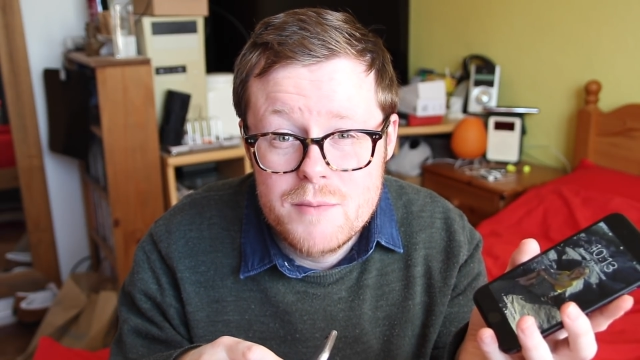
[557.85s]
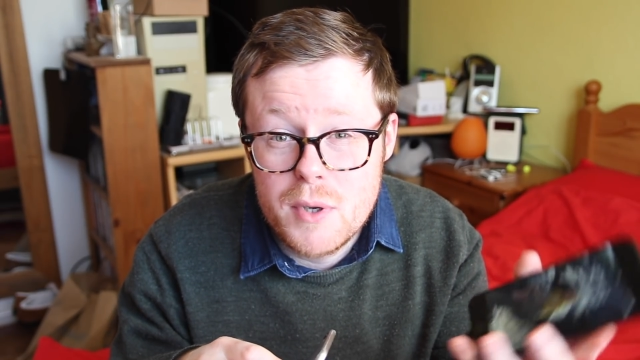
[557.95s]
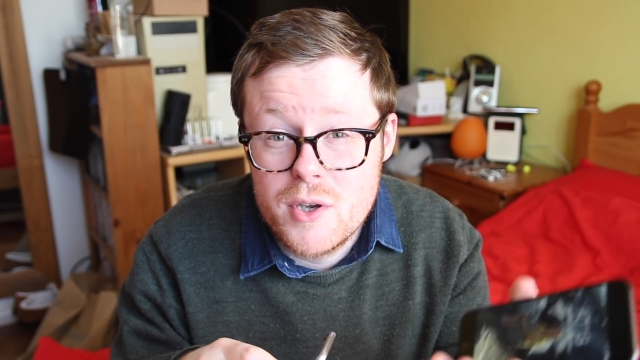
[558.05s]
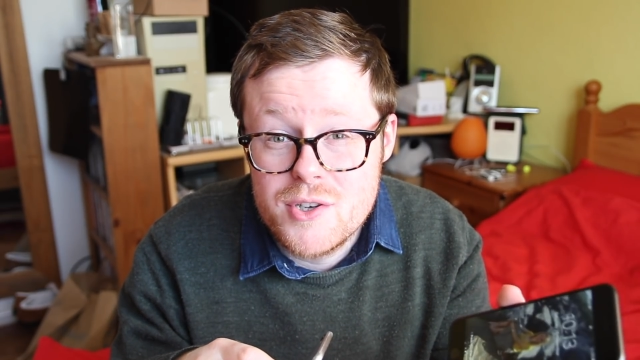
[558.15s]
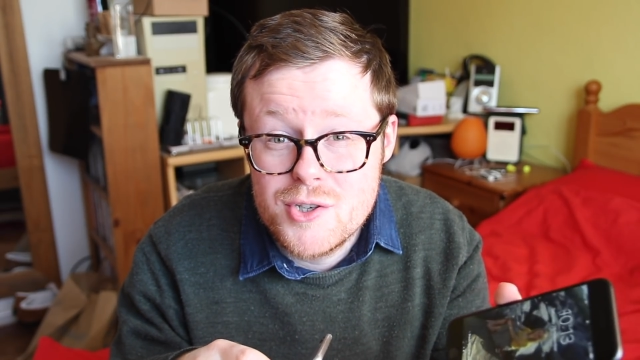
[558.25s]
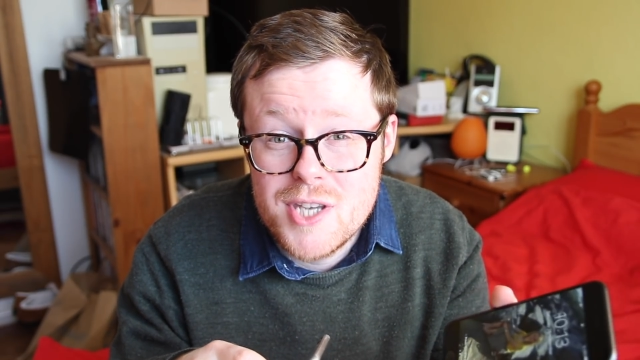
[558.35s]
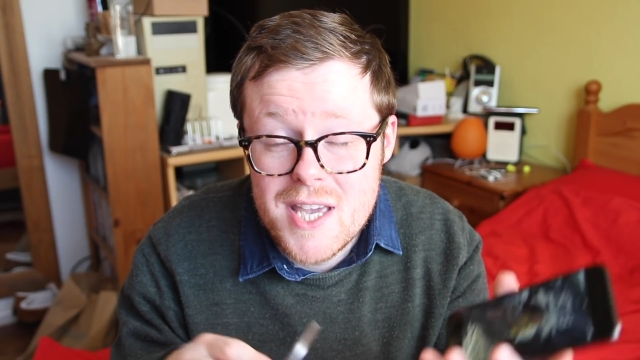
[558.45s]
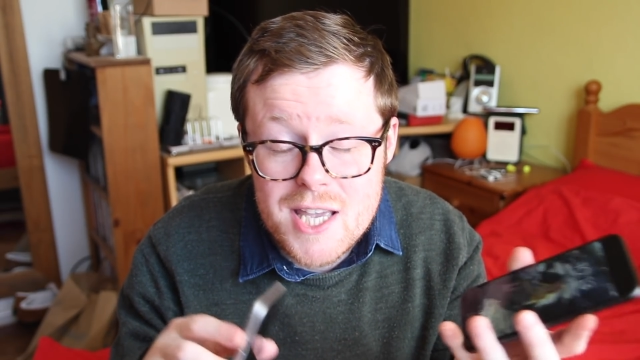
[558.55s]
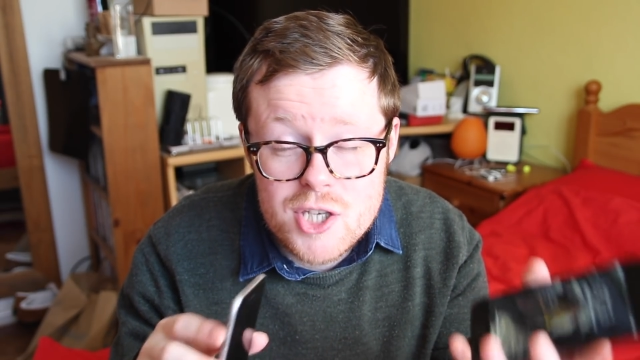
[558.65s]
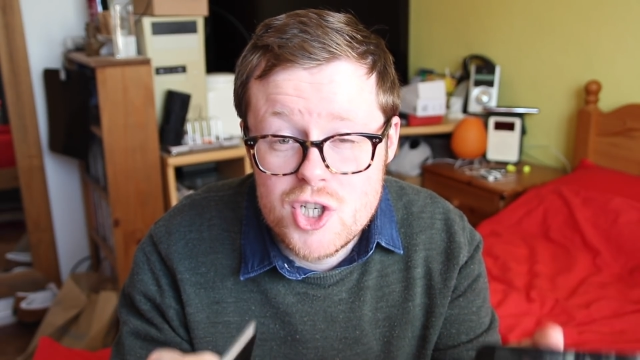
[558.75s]
because
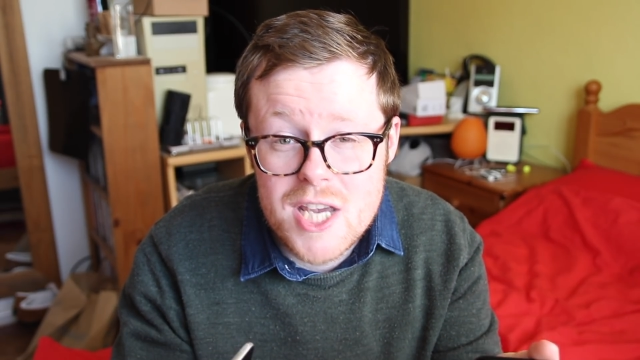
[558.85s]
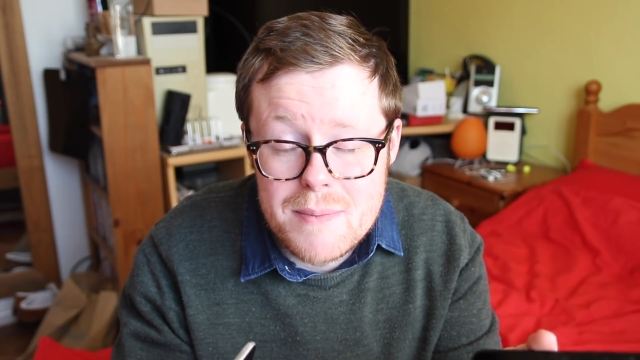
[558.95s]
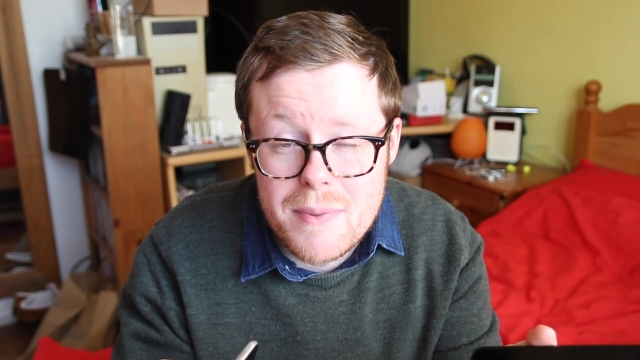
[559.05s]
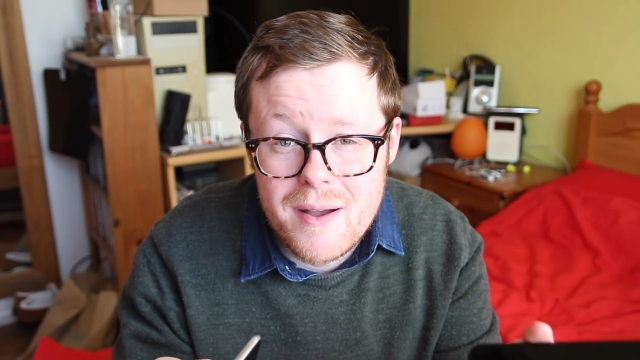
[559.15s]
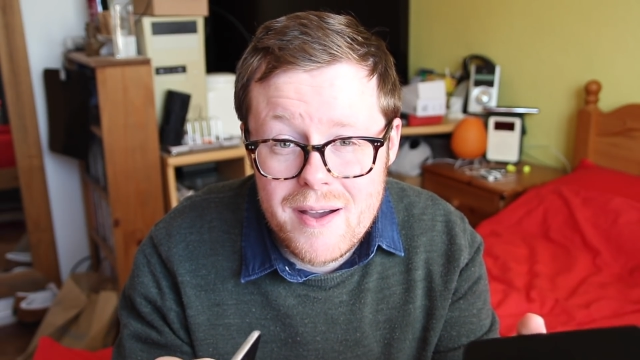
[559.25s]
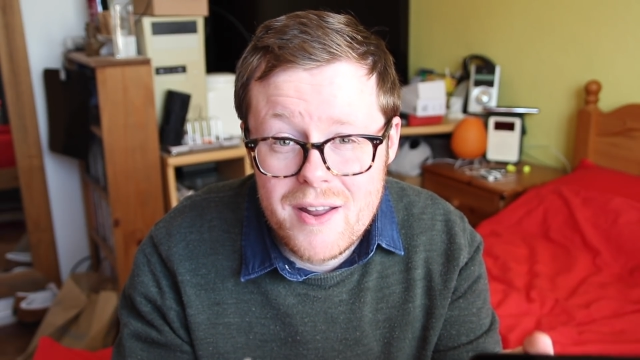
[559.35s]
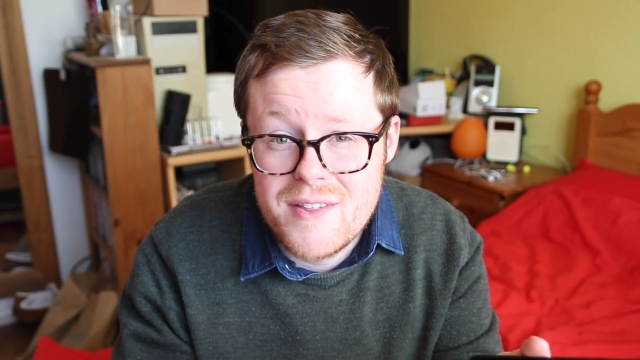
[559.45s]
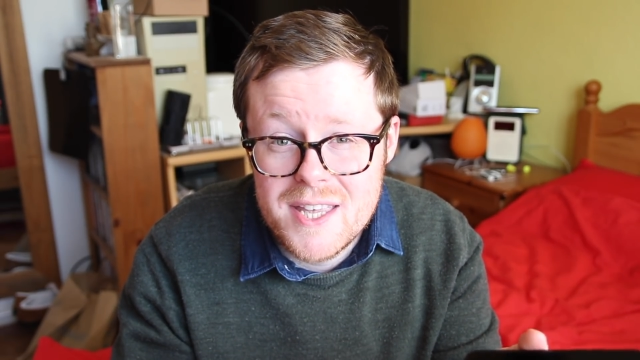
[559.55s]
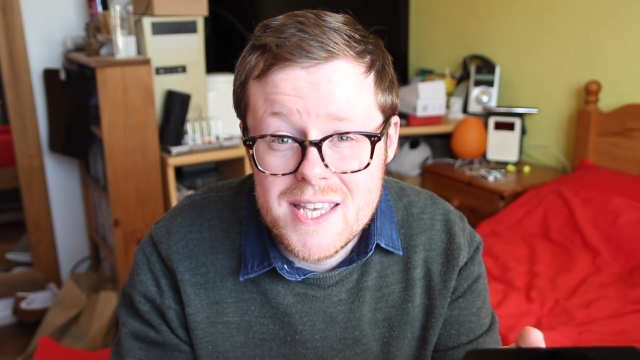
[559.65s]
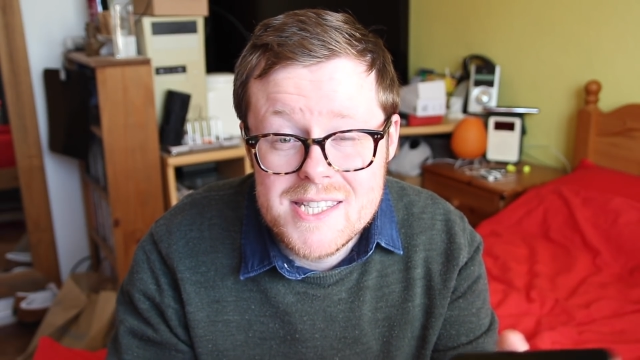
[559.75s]
it's cheaper and I
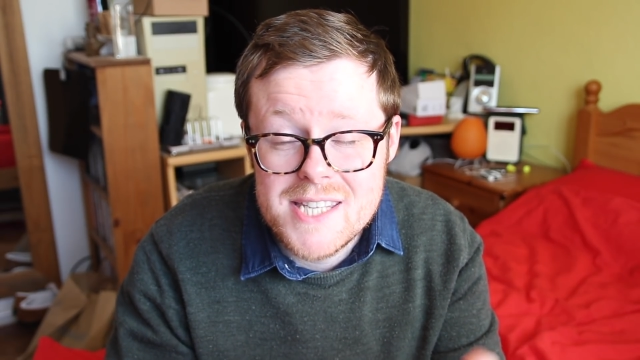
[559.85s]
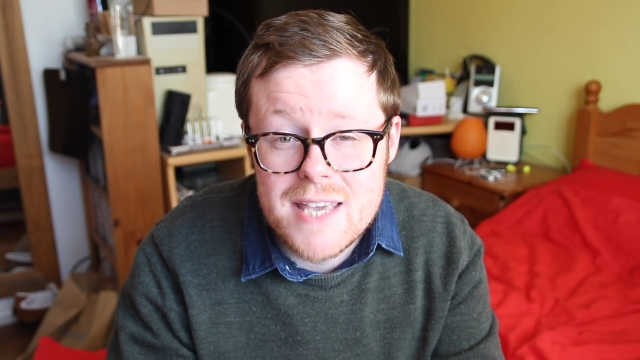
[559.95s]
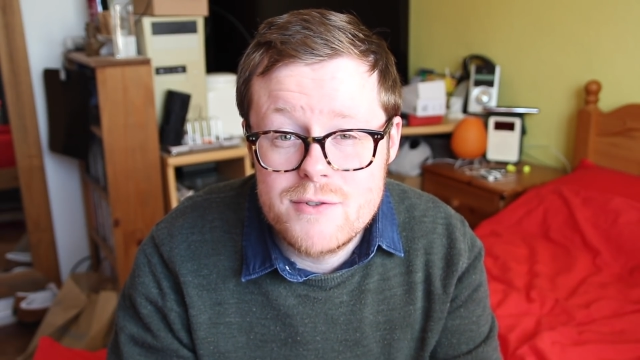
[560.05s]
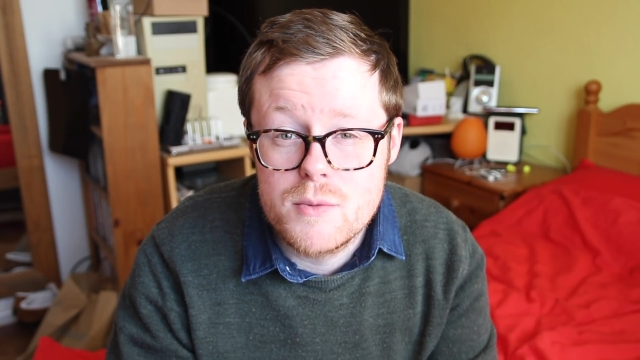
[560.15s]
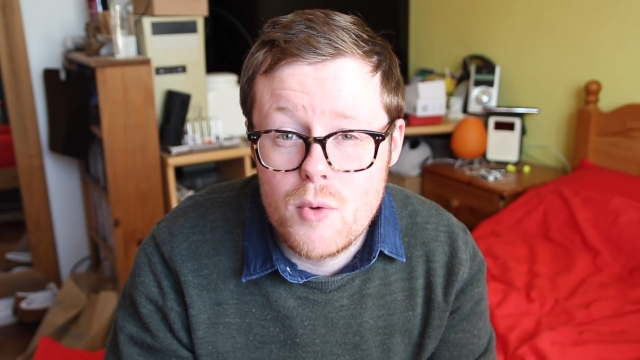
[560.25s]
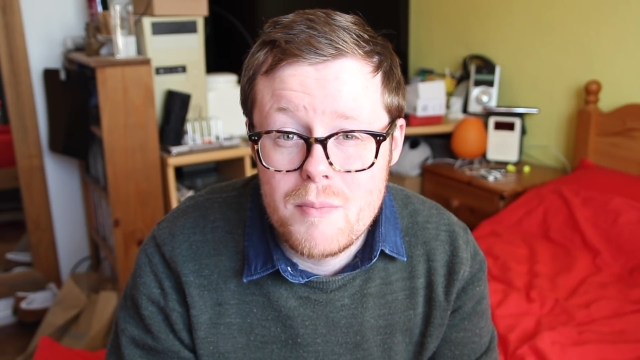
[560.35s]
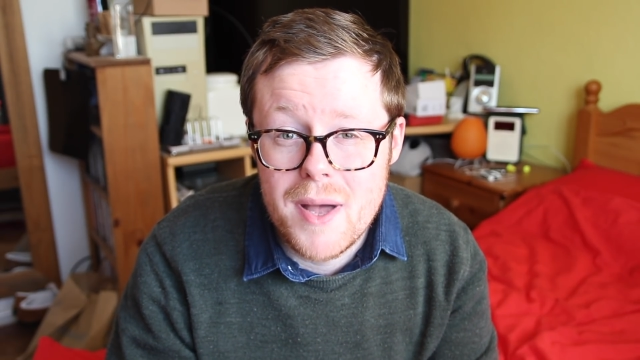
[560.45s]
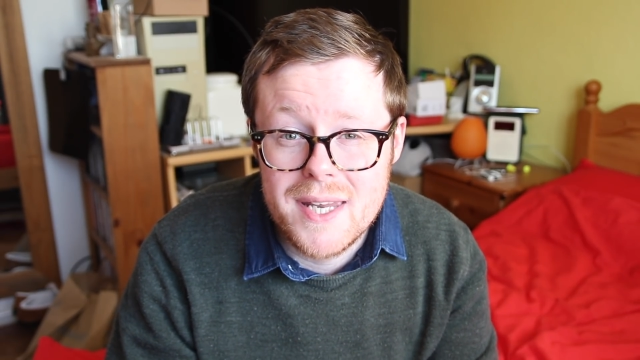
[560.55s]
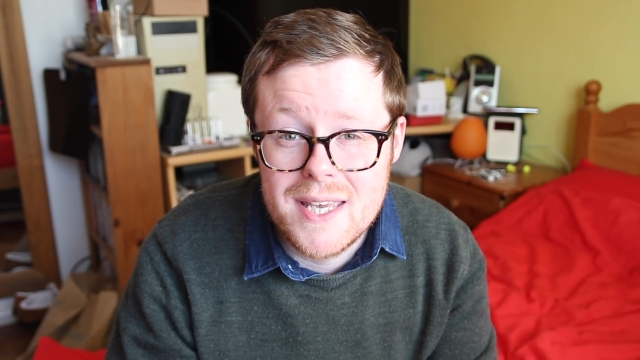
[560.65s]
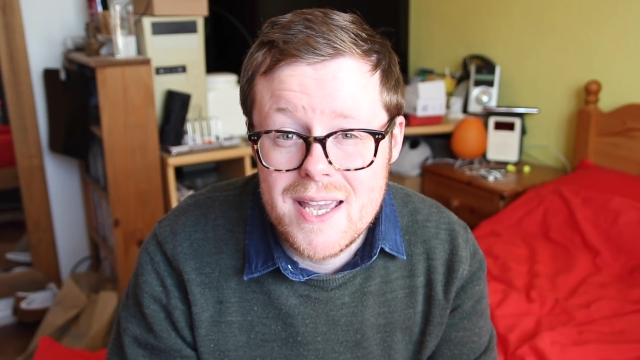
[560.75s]
think it saves you more
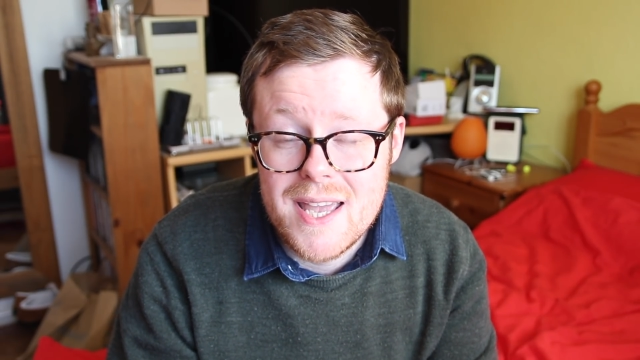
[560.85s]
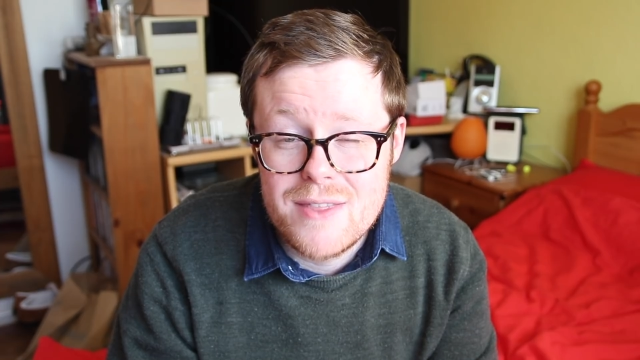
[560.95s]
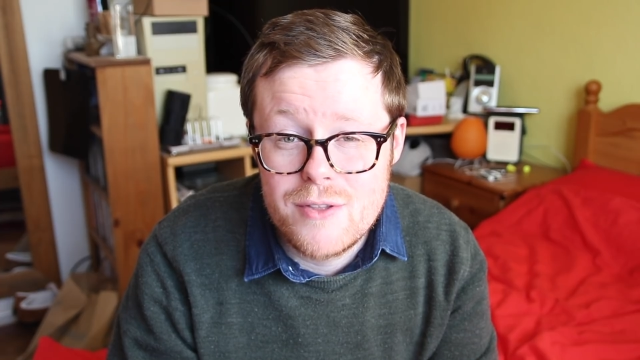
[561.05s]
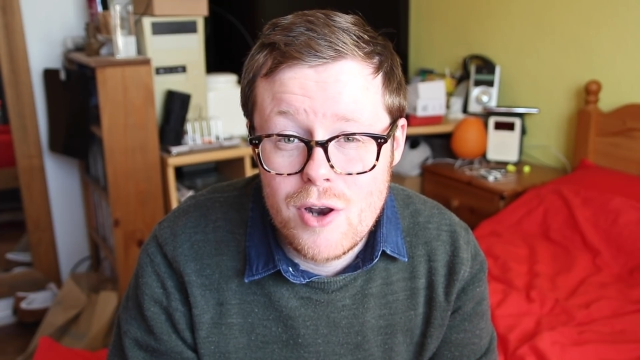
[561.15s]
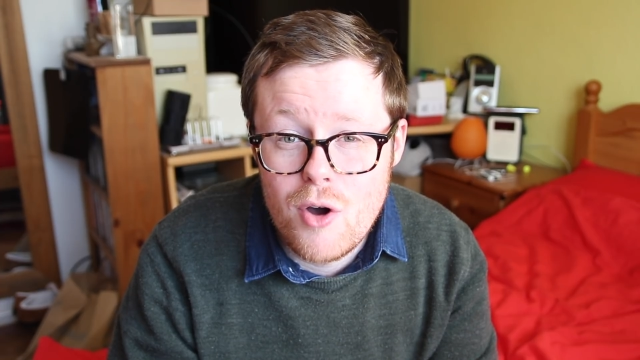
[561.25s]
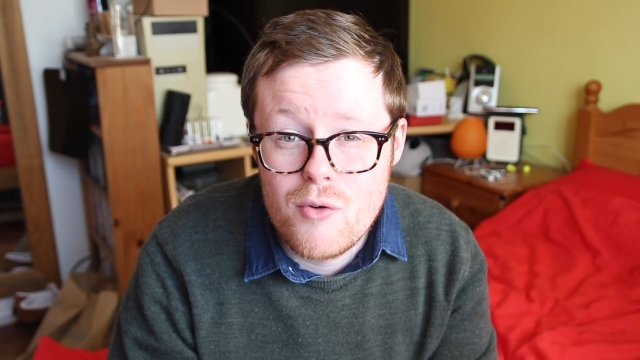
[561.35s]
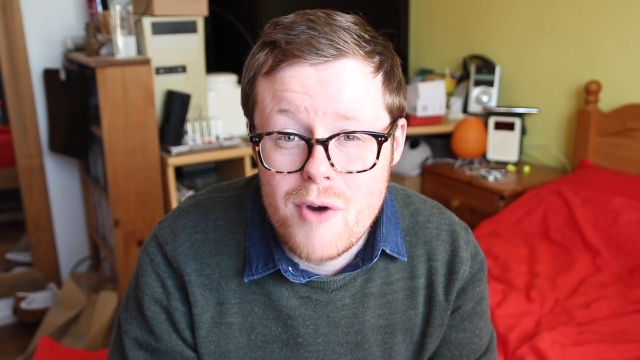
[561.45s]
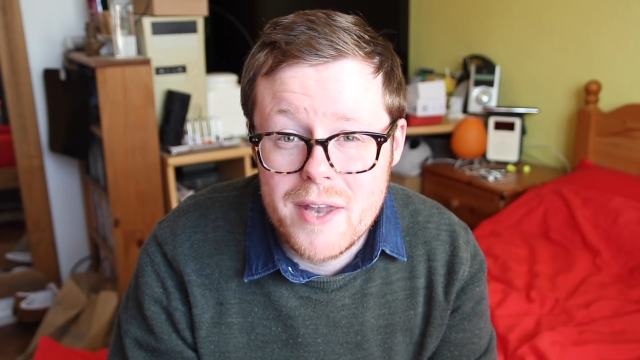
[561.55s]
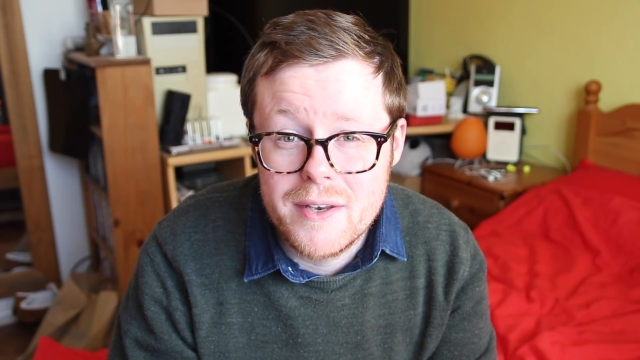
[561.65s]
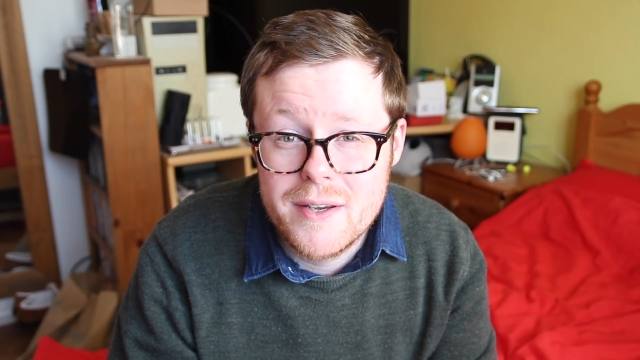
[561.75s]
money in the long
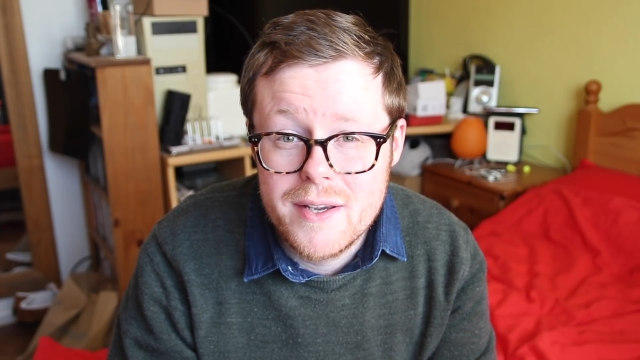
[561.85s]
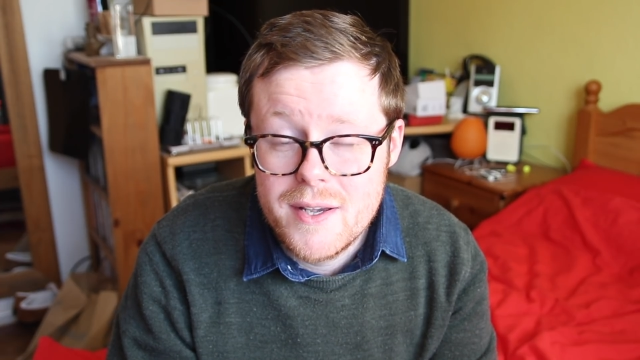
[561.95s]
run.